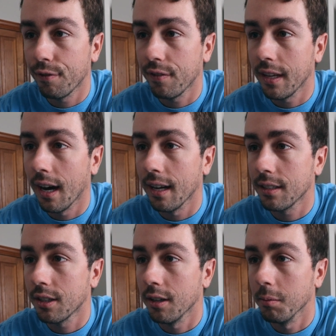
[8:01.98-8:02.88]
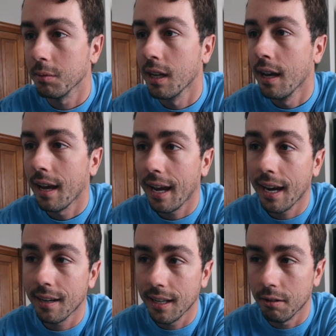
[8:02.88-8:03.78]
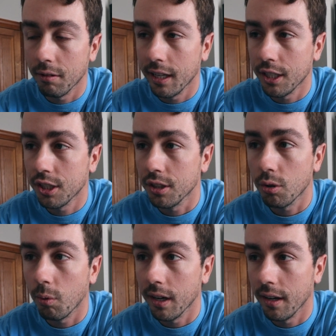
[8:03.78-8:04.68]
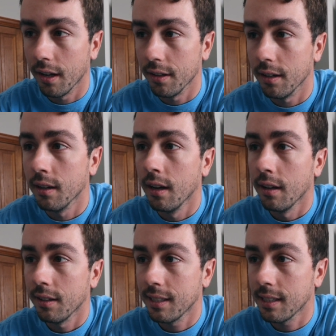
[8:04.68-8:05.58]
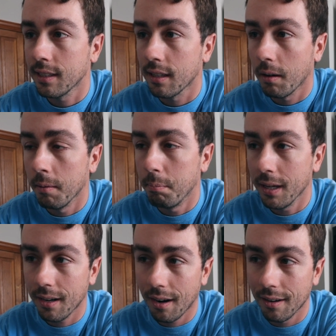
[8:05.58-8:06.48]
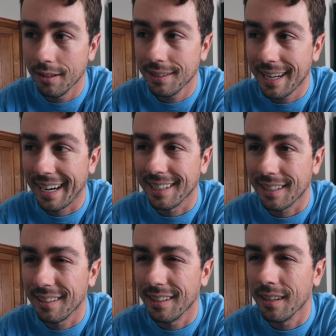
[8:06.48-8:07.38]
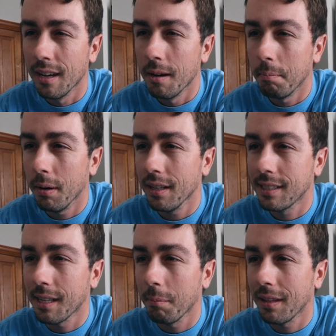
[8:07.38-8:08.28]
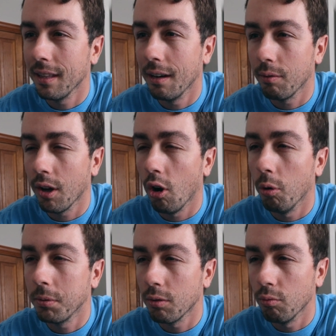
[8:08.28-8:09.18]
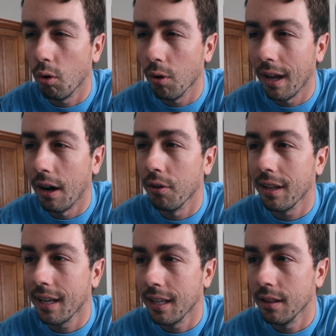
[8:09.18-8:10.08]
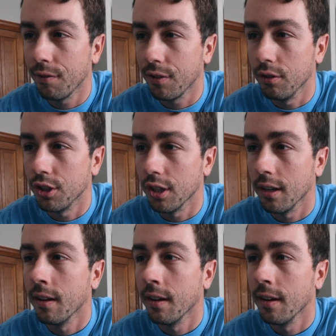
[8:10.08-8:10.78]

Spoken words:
fiat terms and in relation to one another. This is a bit harder technically, but something that we hope to roll out in the future.